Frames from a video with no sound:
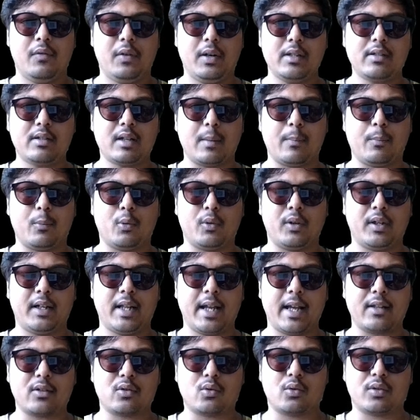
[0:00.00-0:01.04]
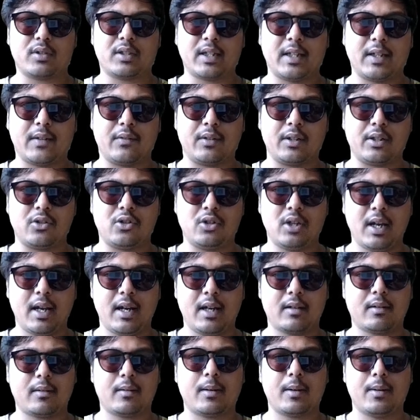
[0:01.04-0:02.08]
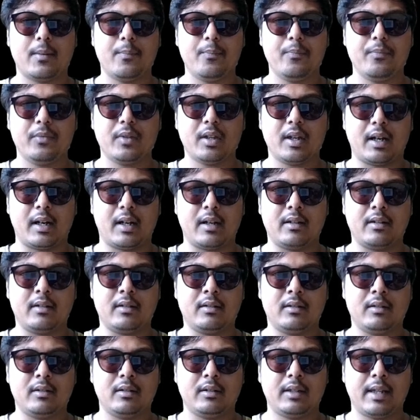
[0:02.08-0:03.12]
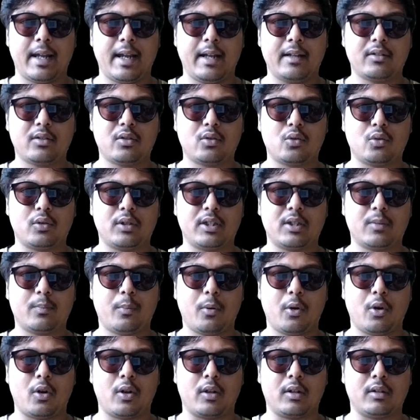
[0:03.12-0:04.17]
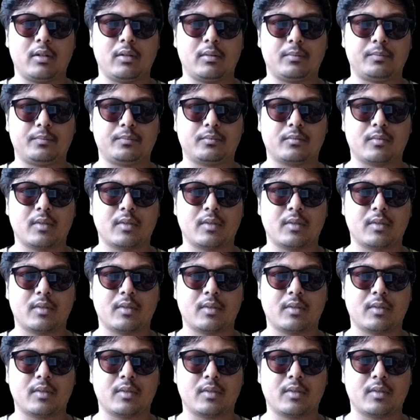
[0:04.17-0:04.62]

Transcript: First opponent has to save the check, and thanks to this pawn